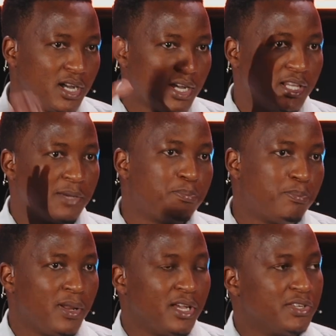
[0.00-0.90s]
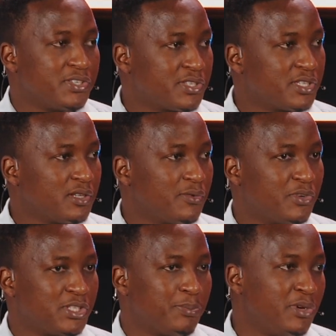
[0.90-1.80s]
other players, for
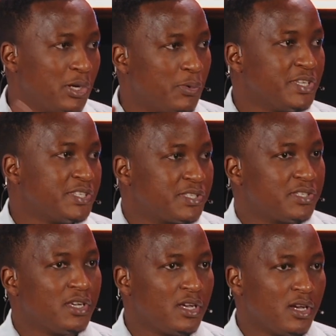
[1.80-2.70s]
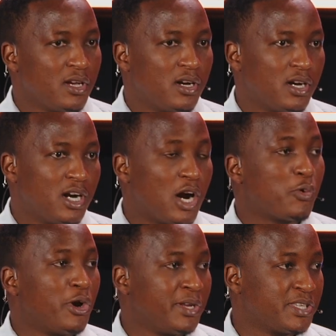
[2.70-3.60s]
example, in the West,
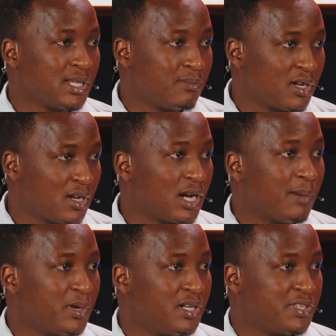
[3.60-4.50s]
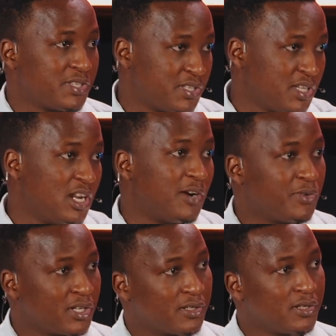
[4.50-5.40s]
acquiring some companies in
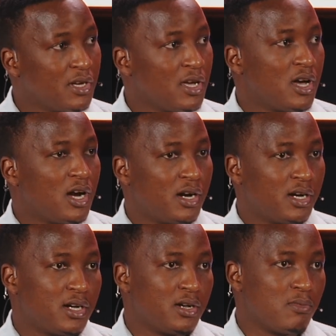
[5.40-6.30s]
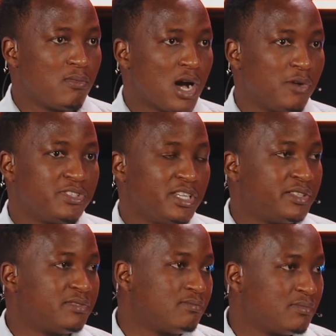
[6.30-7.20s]
Africa. I would say
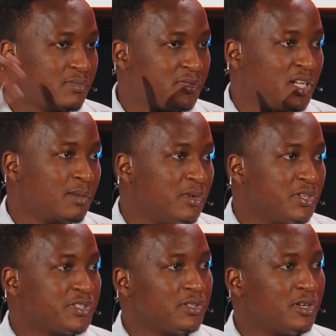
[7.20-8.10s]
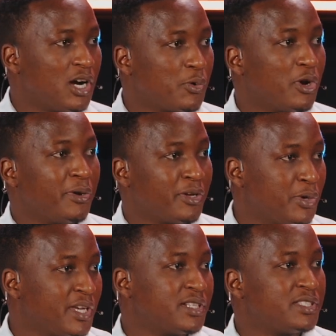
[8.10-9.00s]
Ticketmaster acquiring
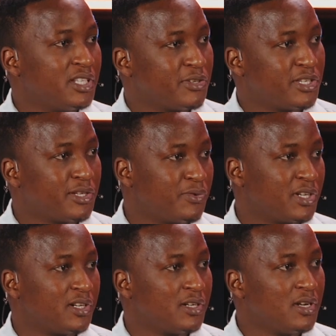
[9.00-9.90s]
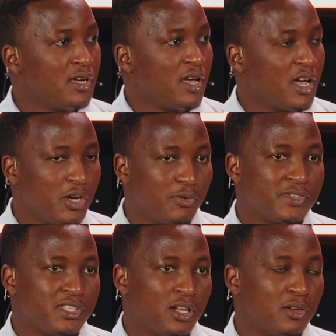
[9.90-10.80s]
Cricket in South Africa, and we
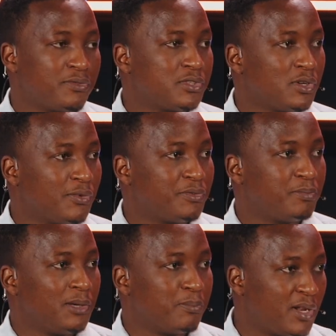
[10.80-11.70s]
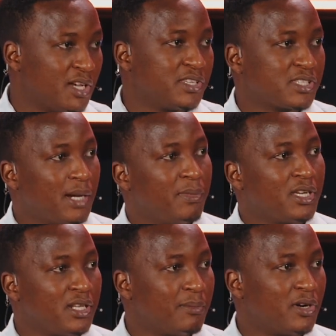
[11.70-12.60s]
see a lot of them players coming
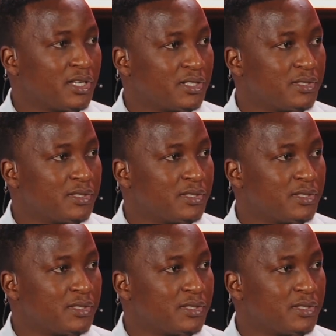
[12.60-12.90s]
in the market.